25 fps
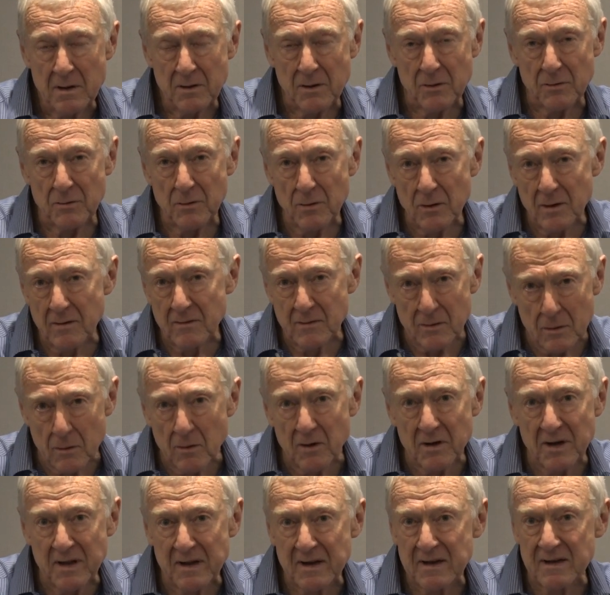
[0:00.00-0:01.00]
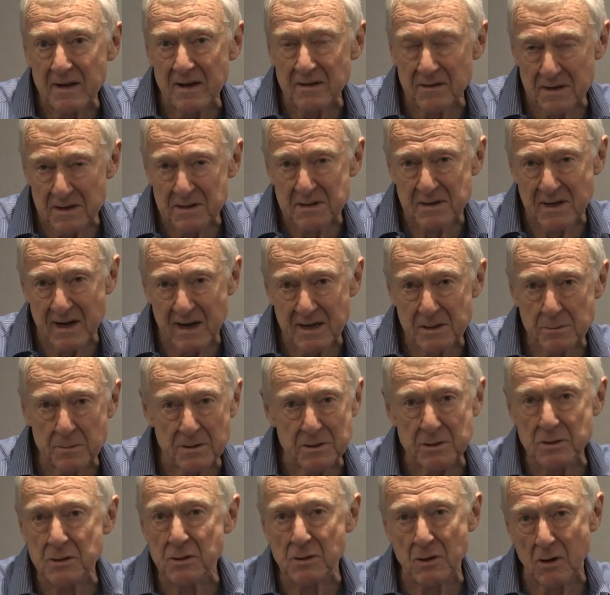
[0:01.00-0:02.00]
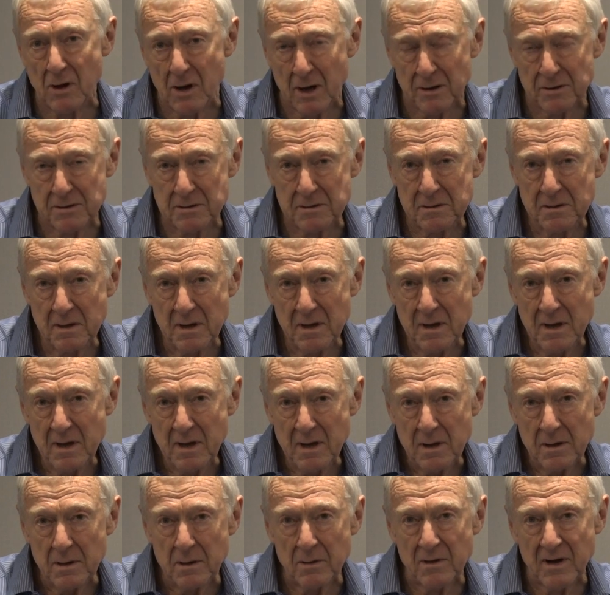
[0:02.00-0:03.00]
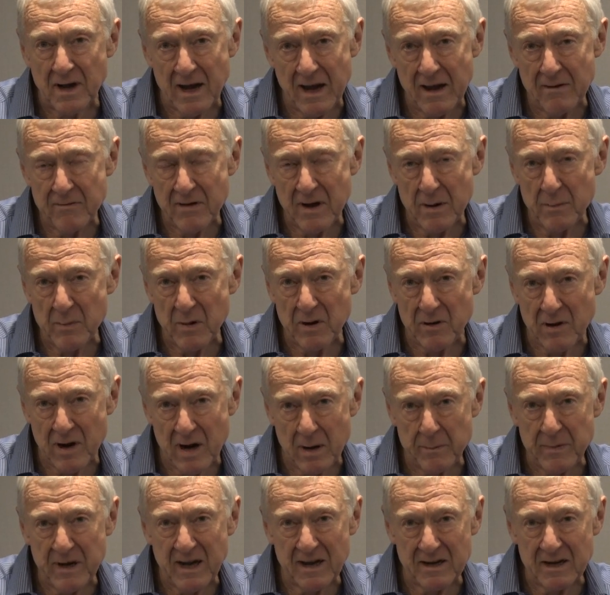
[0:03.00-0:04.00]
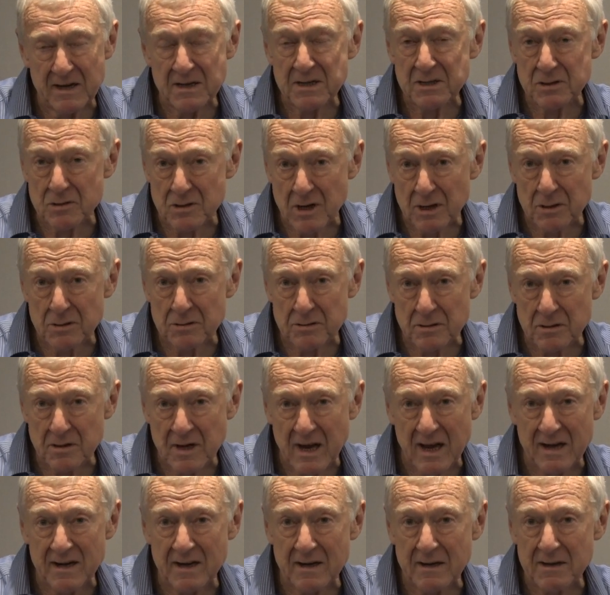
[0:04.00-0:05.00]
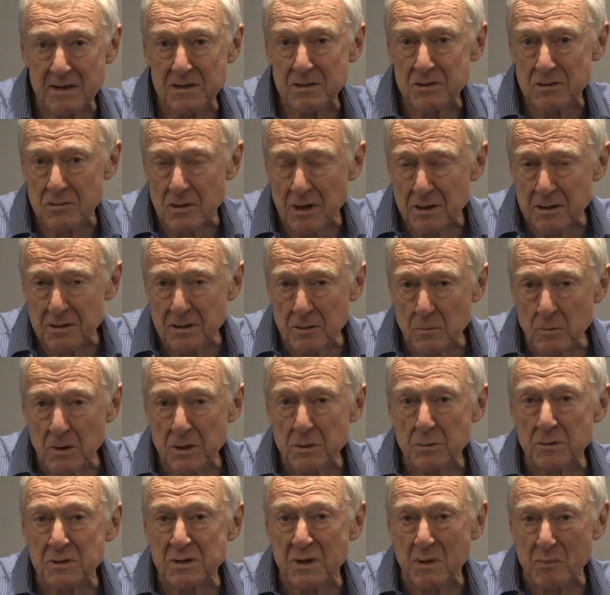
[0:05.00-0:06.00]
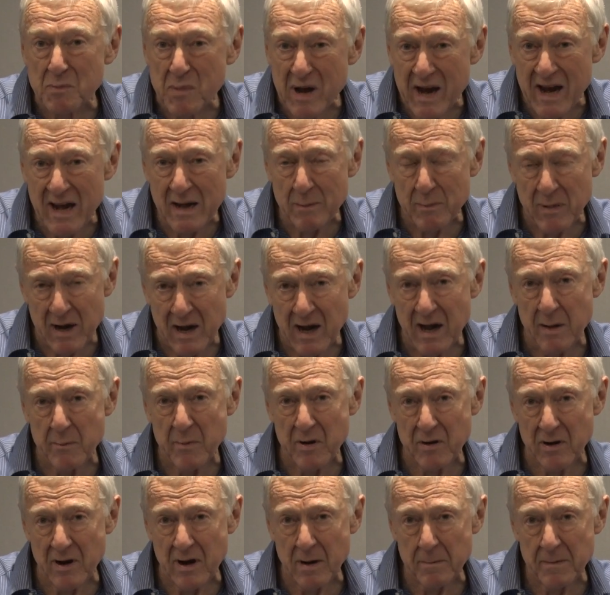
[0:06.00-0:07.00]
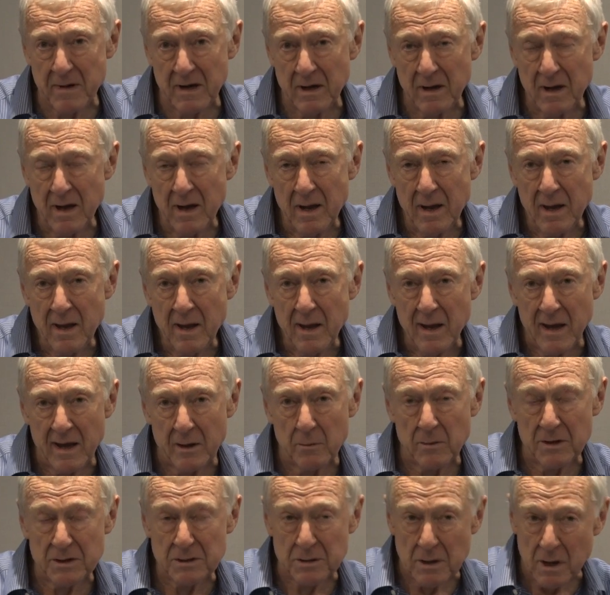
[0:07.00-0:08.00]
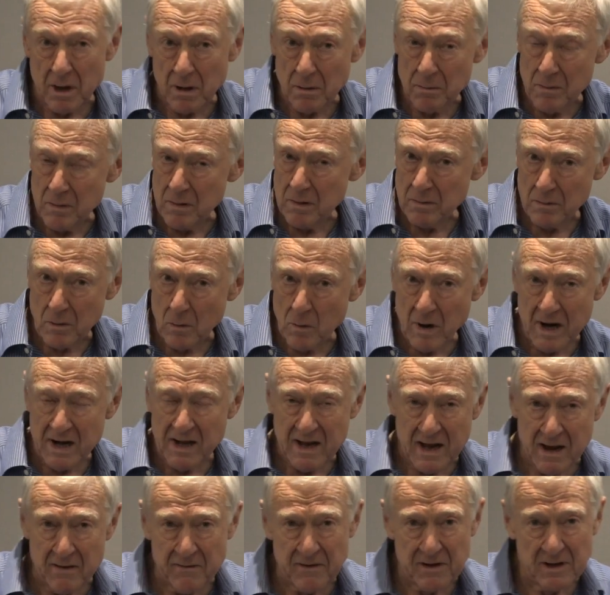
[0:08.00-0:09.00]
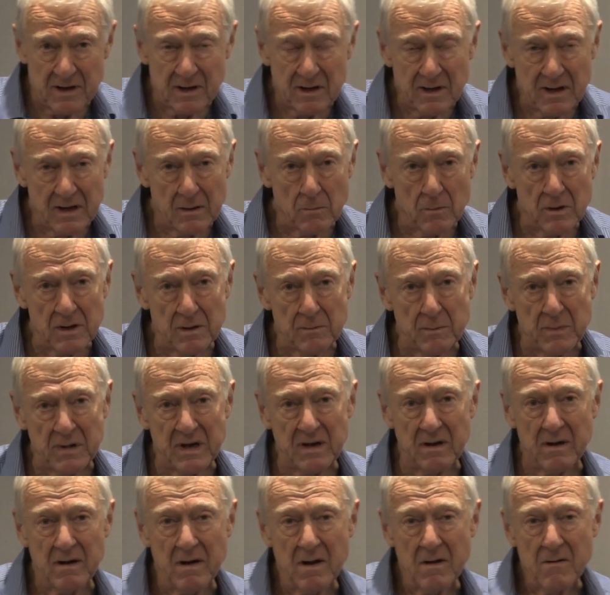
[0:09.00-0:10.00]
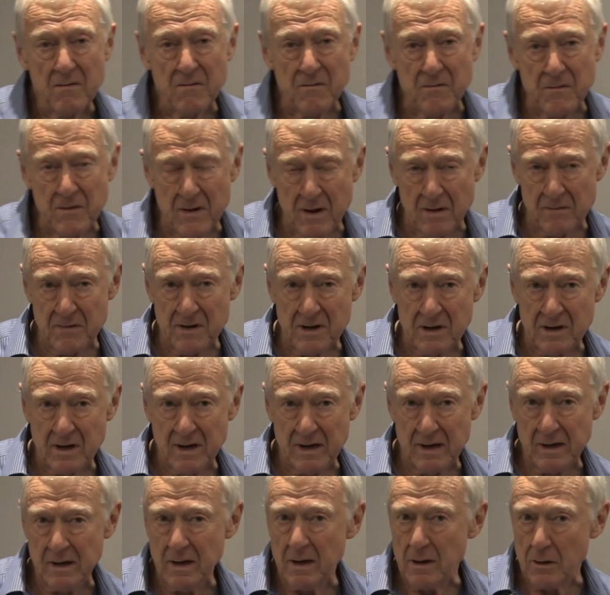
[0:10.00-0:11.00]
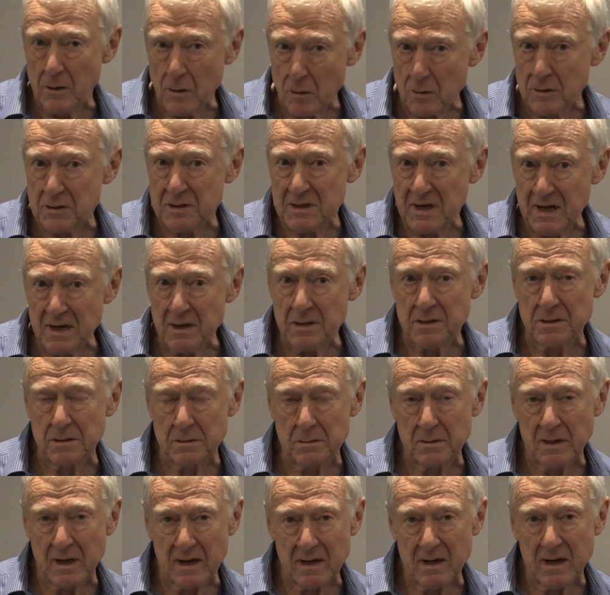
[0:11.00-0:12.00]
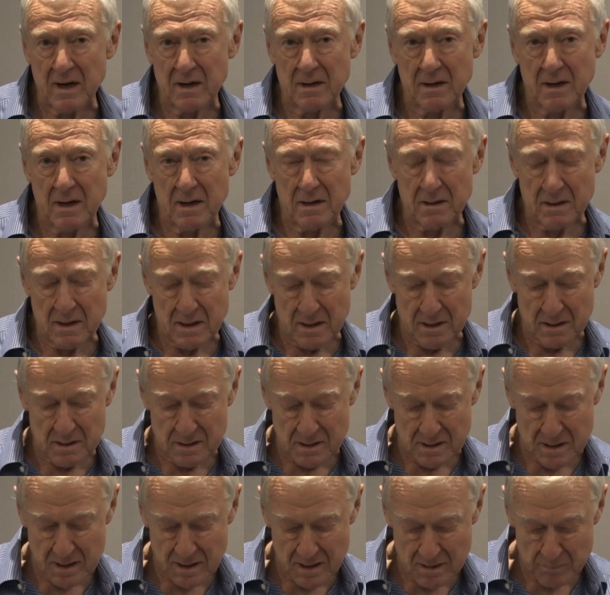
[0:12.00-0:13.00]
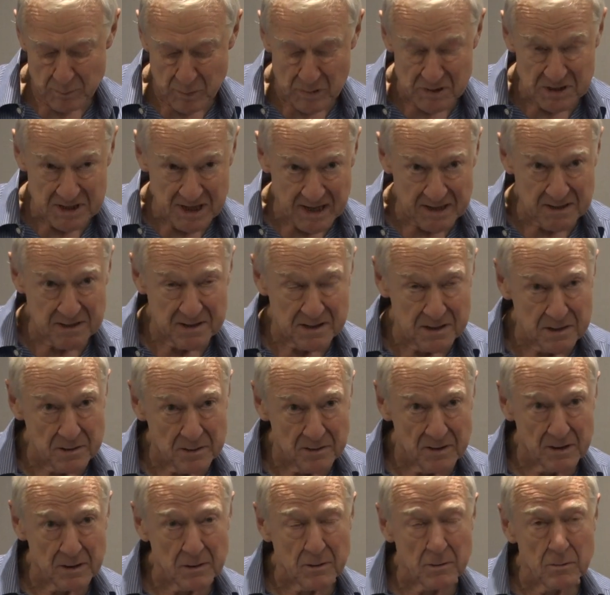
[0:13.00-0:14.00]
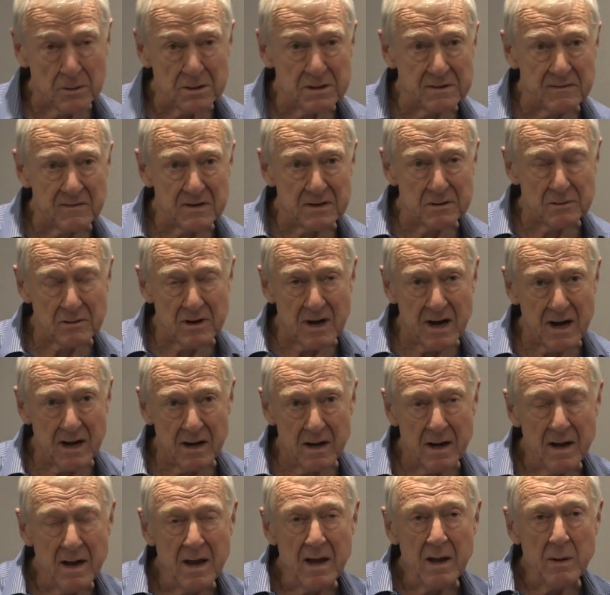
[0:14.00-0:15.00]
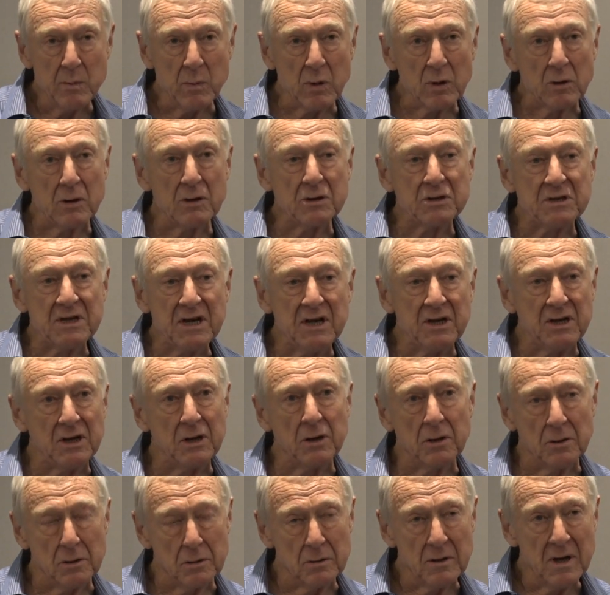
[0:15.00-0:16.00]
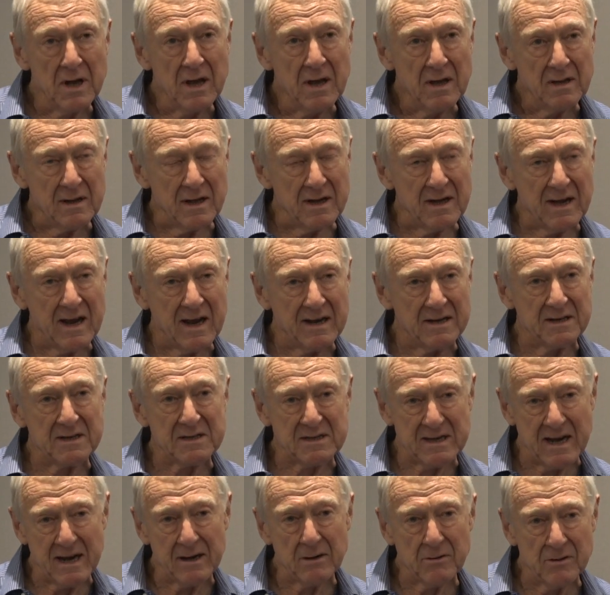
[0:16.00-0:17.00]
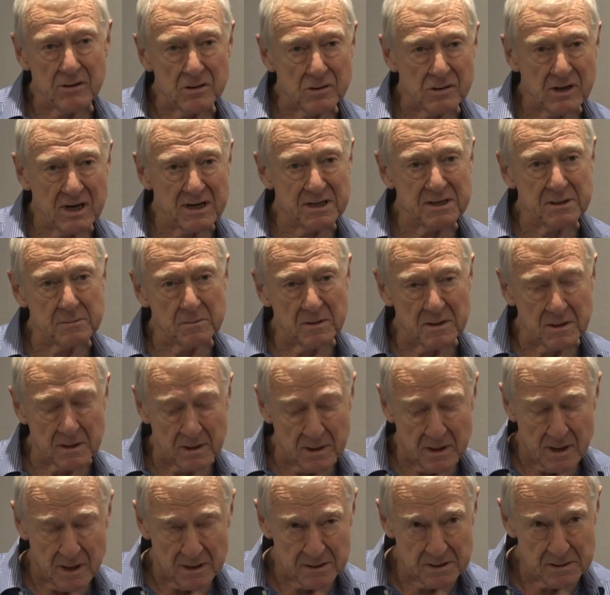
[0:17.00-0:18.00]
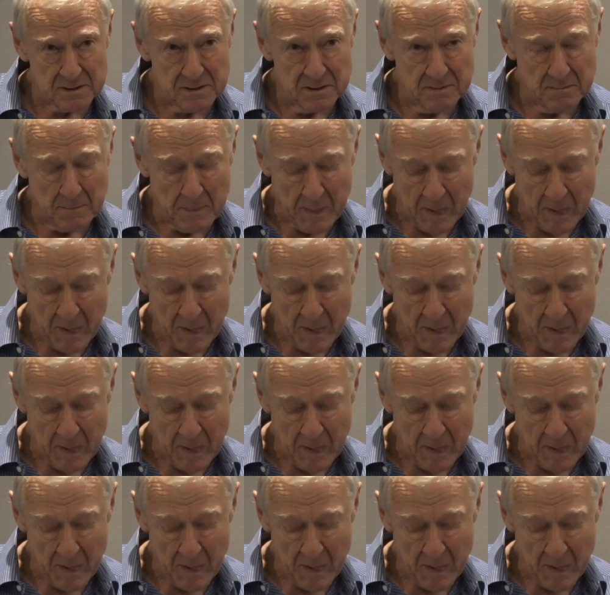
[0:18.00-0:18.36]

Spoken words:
The rule of law in this case were two gods who gave Hammurabi an instruction, and an instruction which was obeyed by Hammurabi, and which quite evidently would have been fervently looked into and protected during the course of his reign, because he knew that he had a sacred trust with the gods.